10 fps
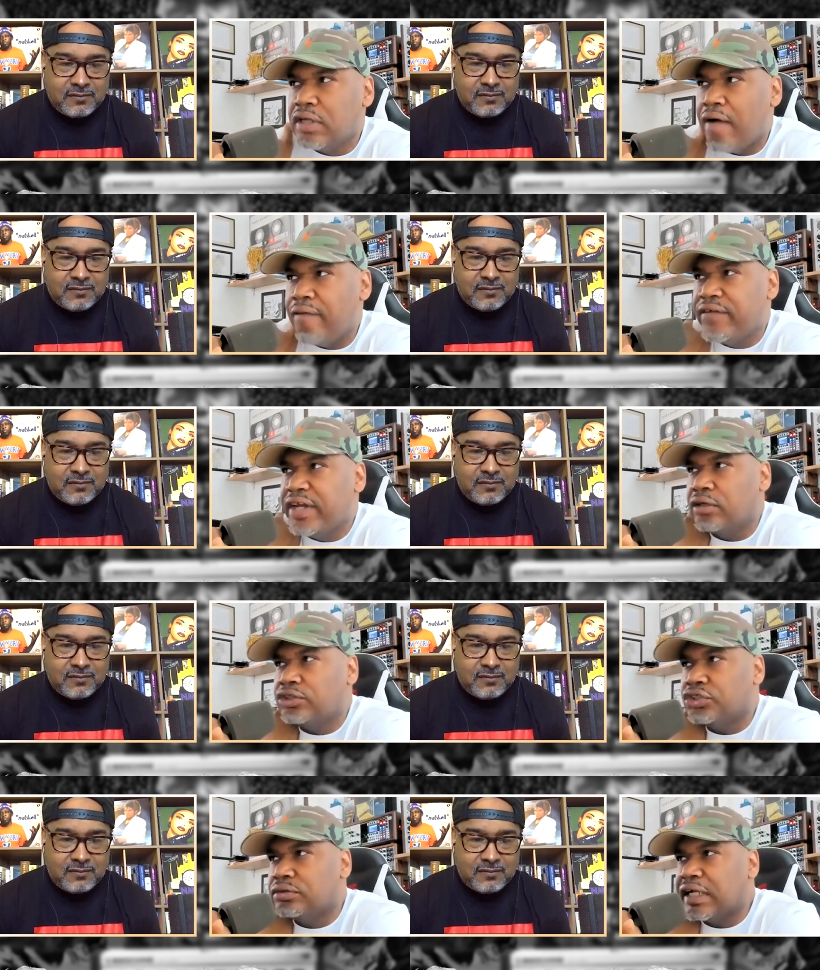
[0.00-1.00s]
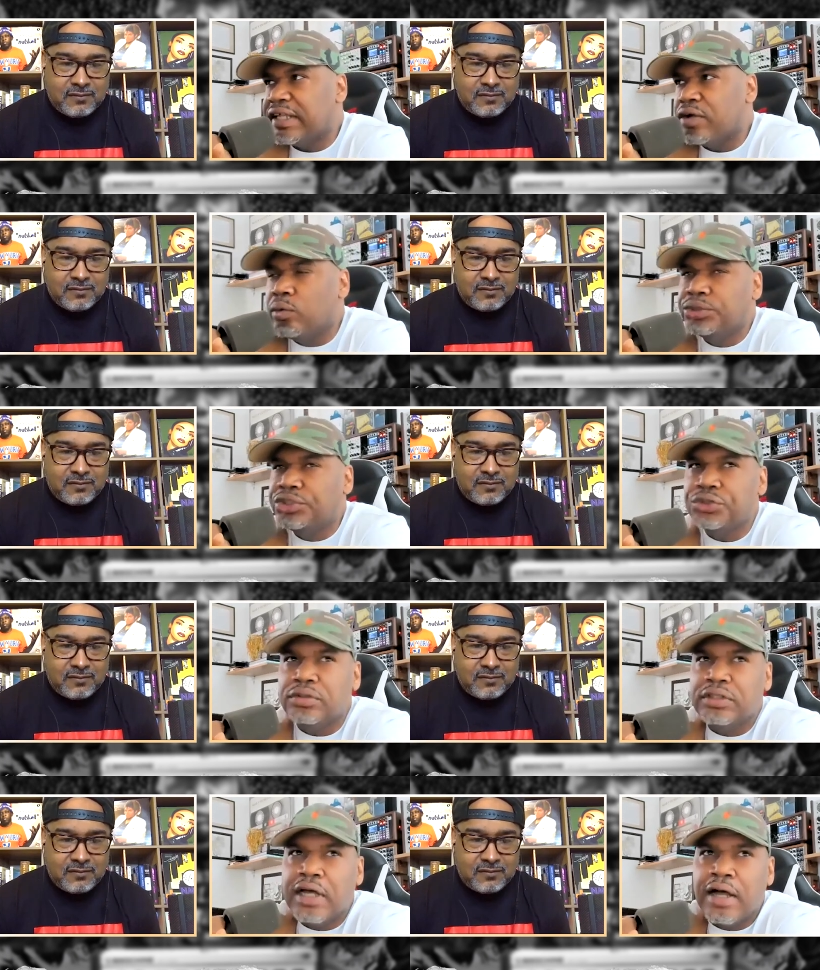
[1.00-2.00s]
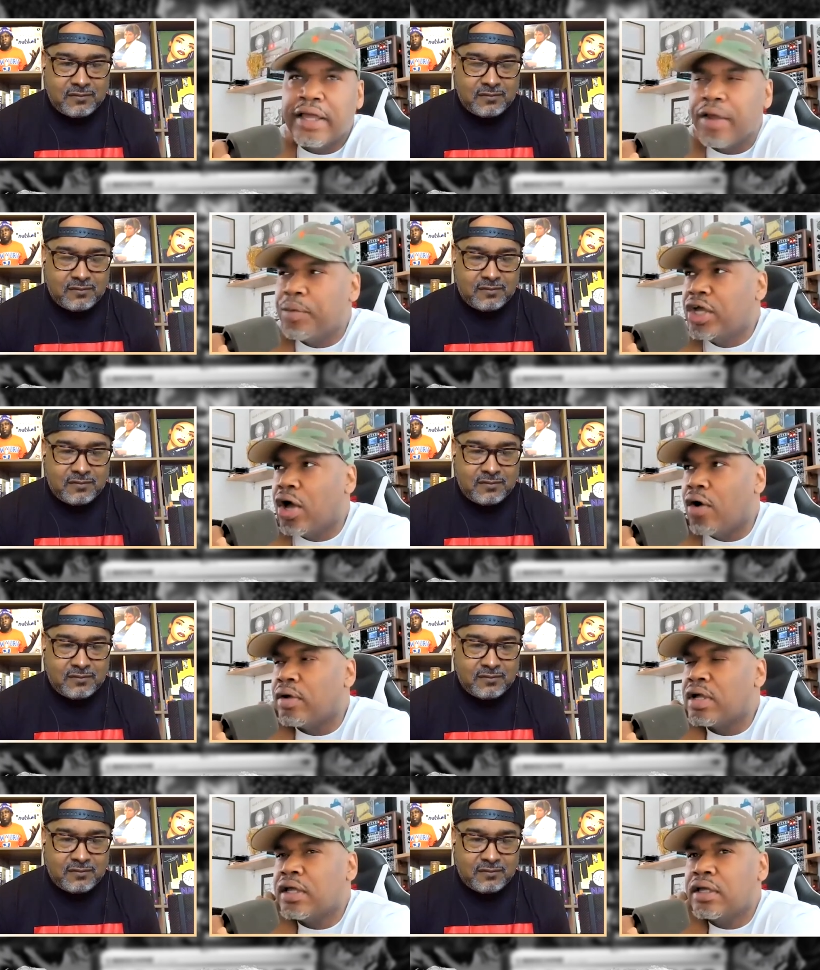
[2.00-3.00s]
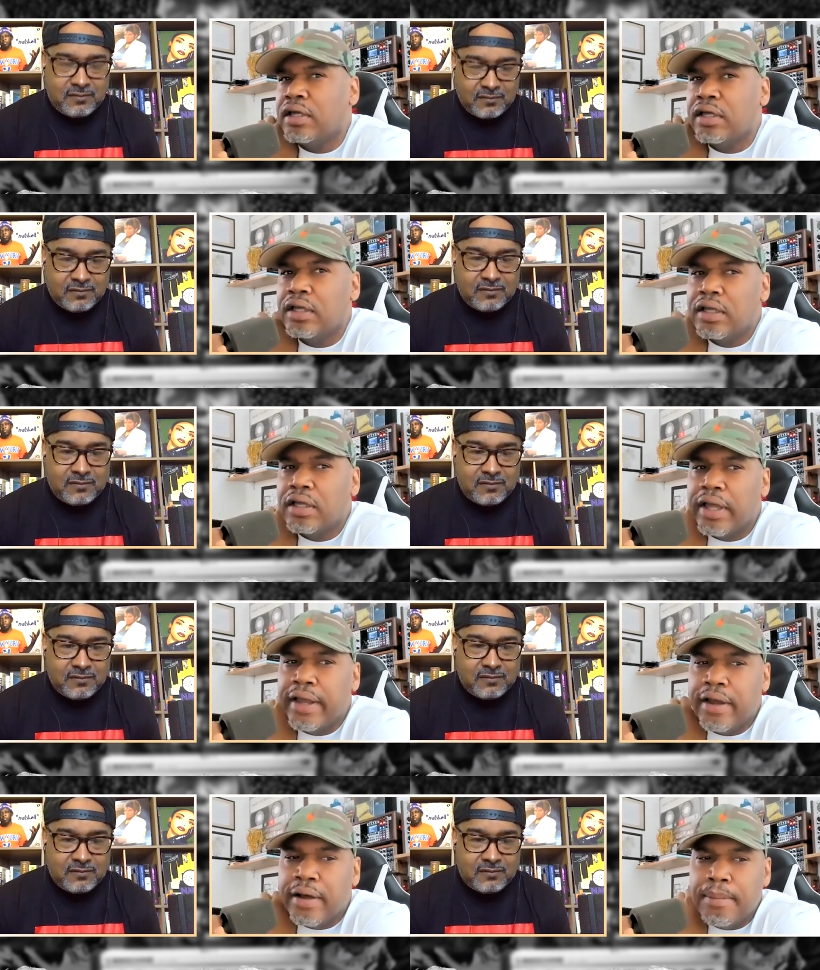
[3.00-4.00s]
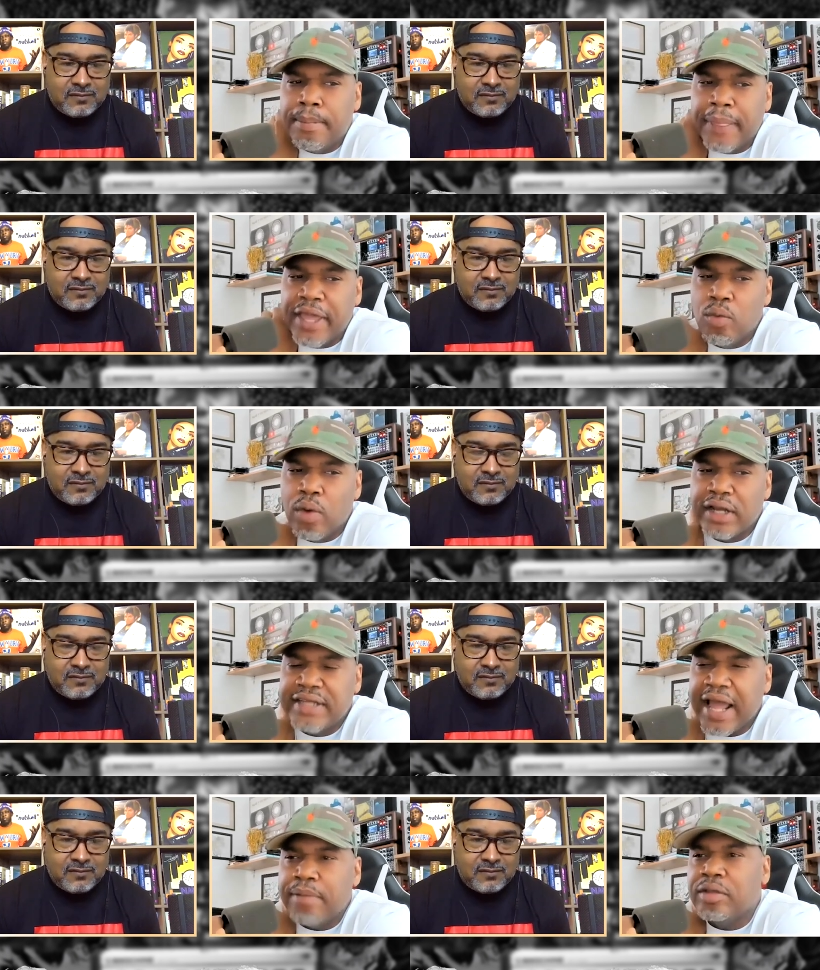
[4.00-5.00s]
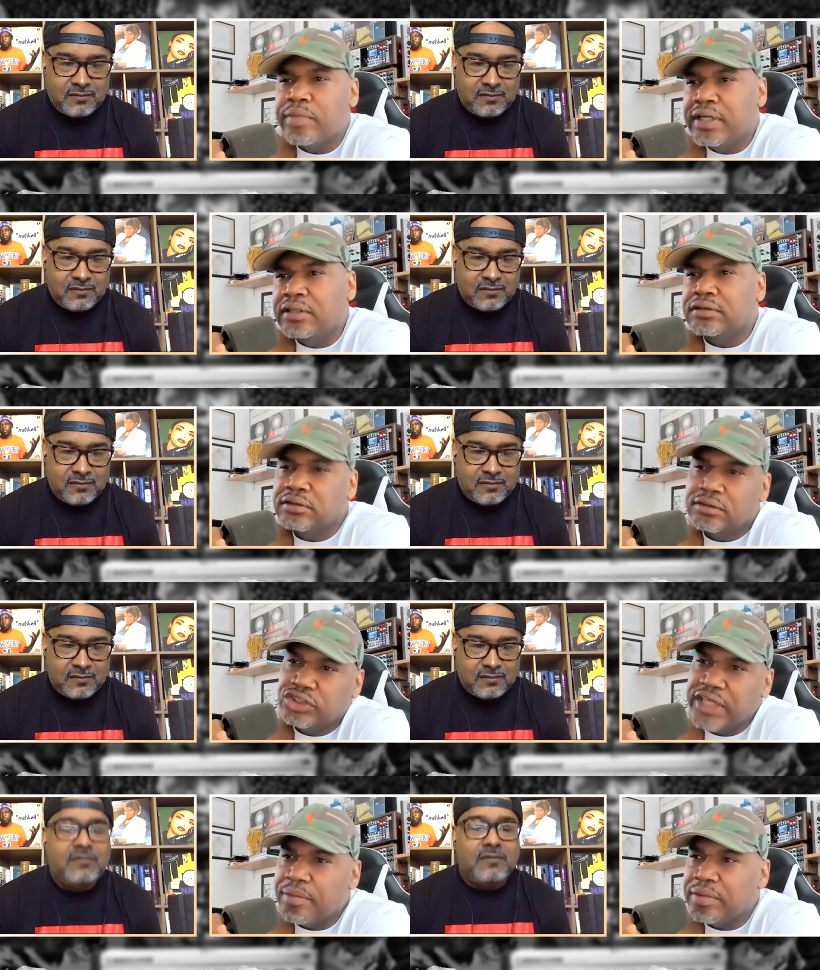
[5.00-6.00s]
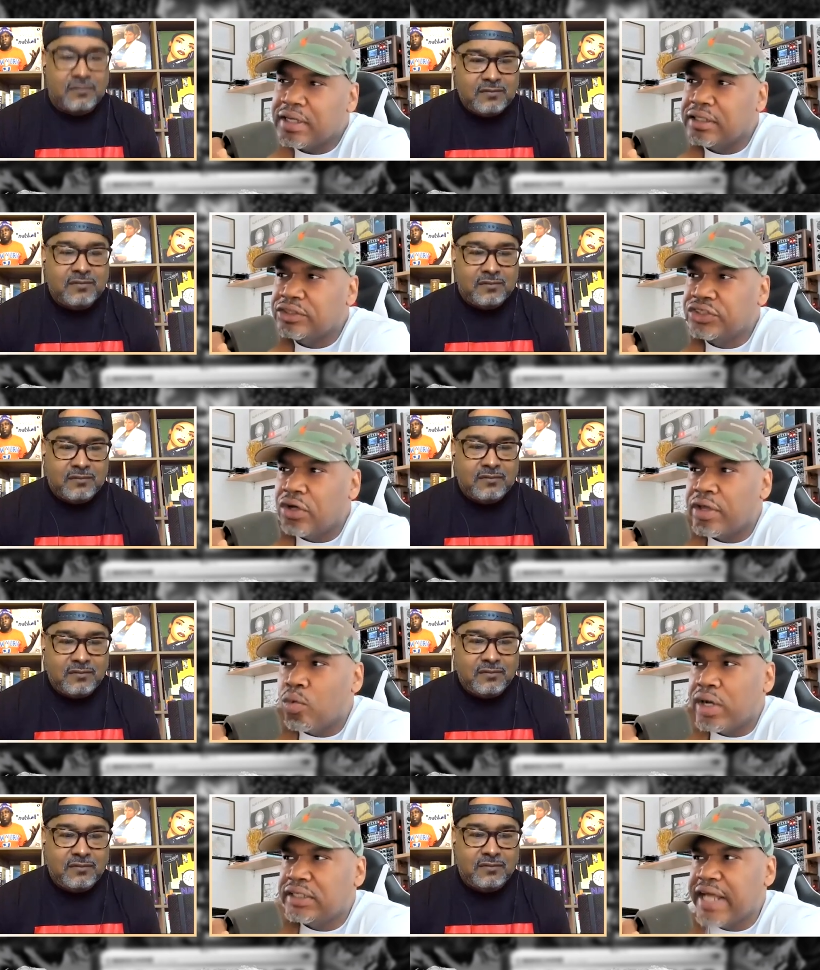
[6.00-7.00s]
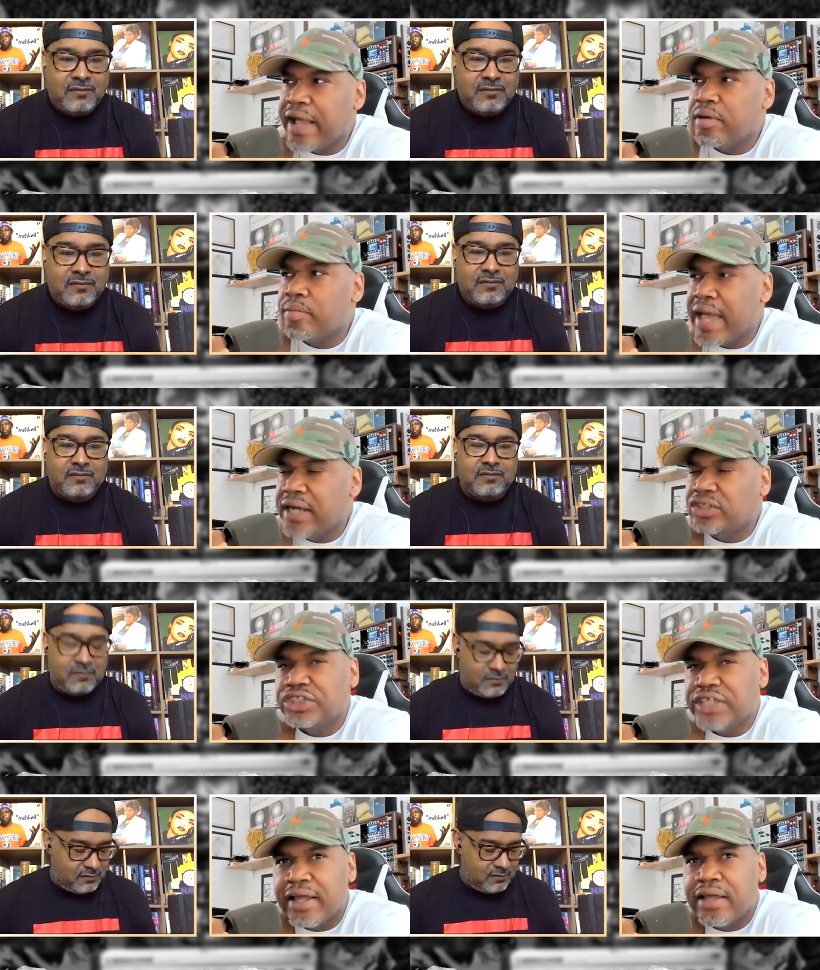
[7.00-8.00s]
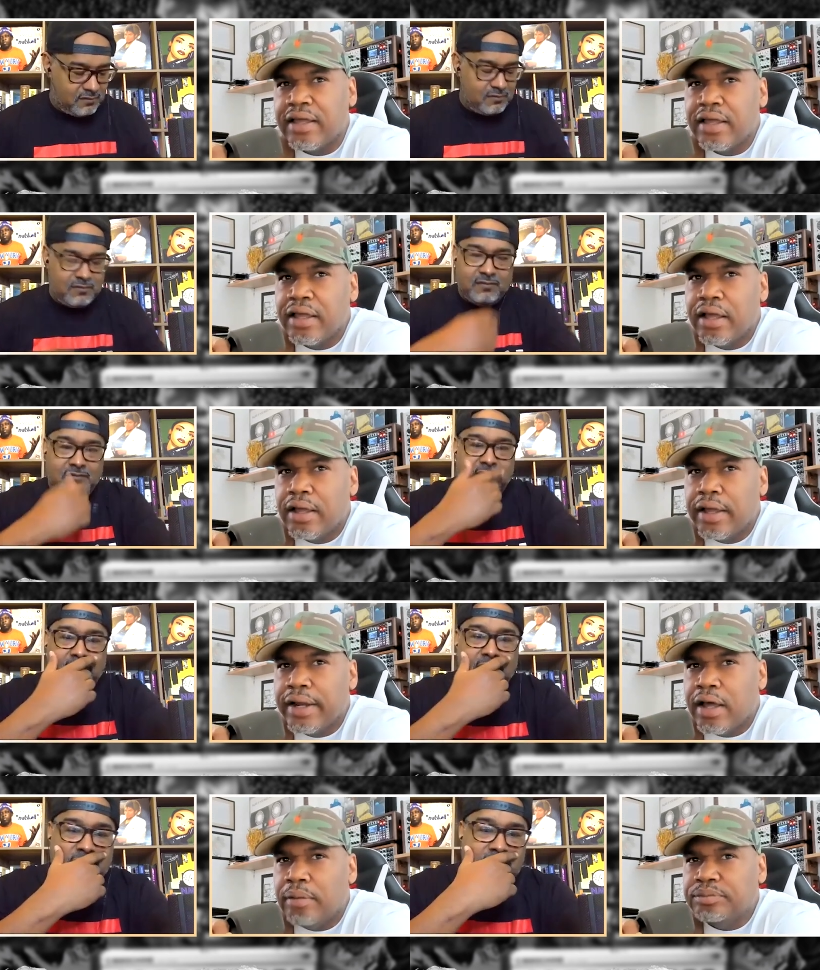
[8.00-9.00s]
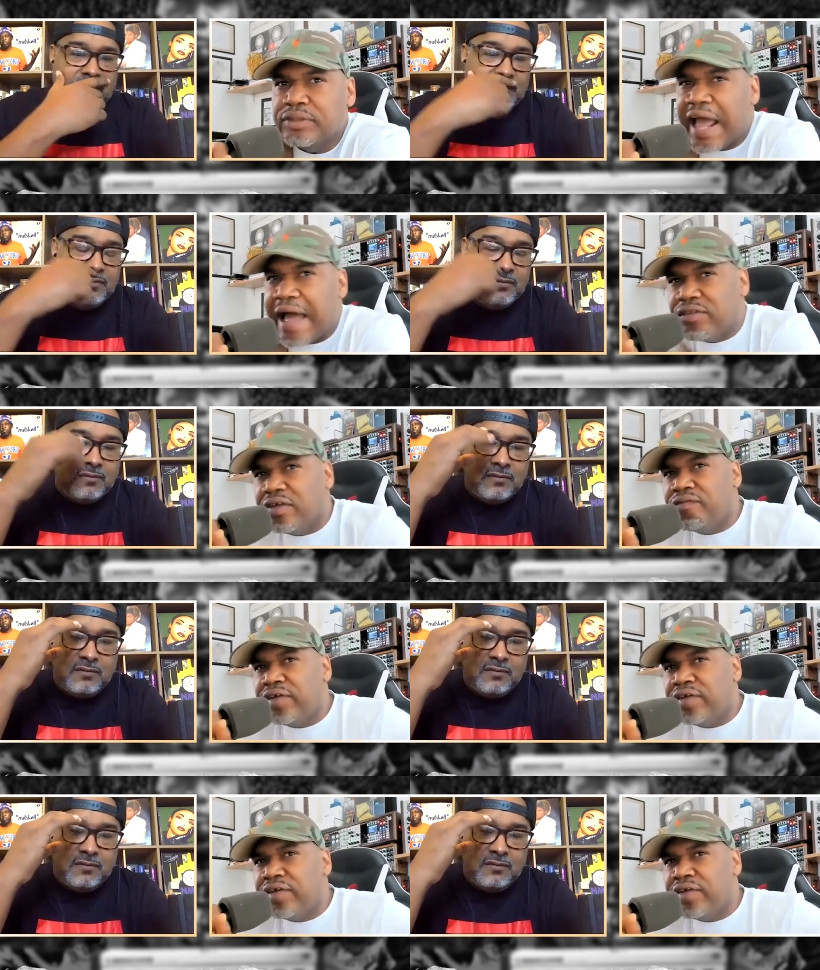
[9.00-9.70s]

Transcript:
Speaker 1: our video shoots. I think we were shooting uh Here We Go. And um he wanted Dame to meet Jay because, you know, he wanted Dame to manage Jay. And um after the